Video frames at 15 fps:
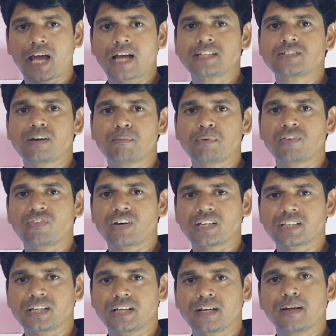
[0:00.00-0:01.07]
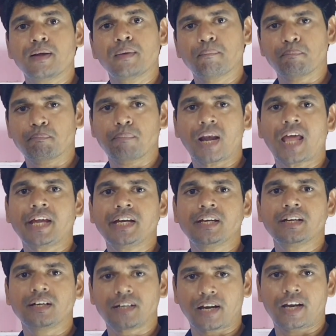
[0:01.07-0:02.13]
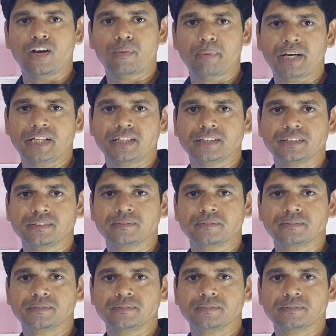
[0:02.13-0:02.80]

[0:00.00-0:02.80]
example for the blind trilobite.